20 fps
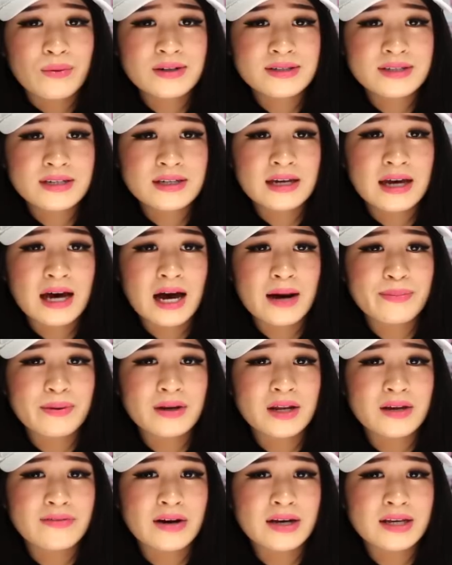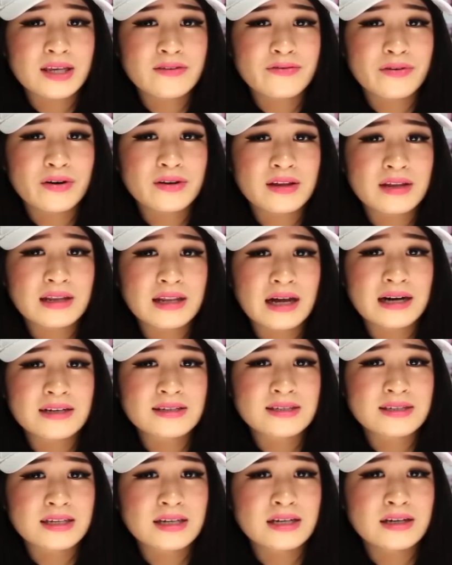What's going to happen if I give her the
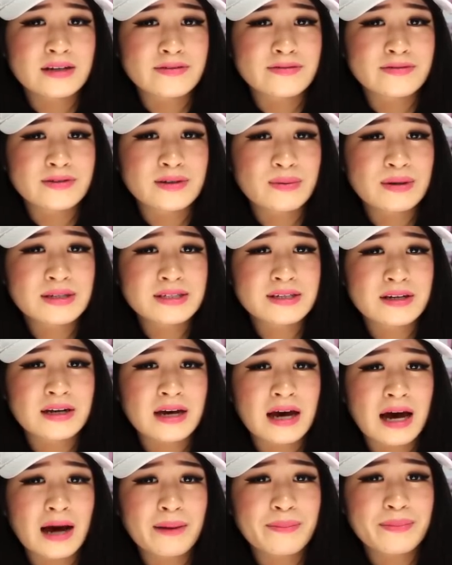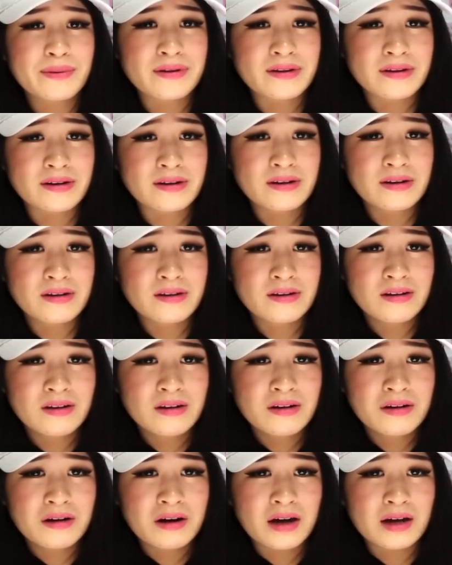last gift? What's going to happen?
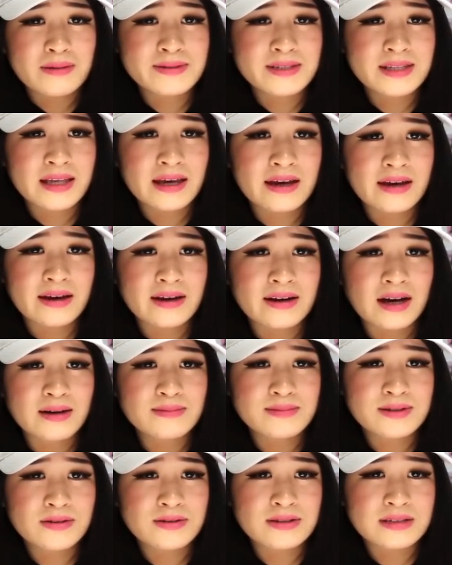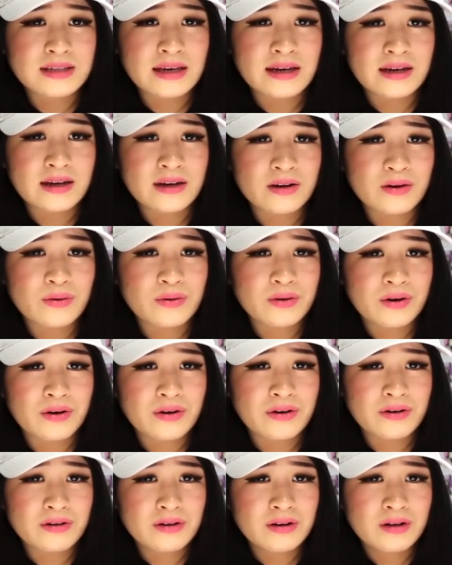I'm scared. I'm so scared. Oh
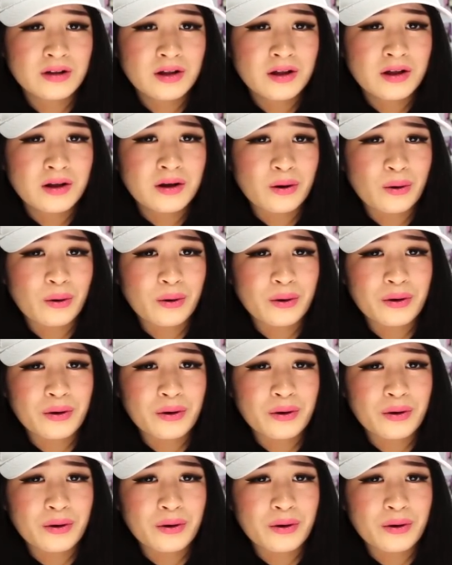no. Oh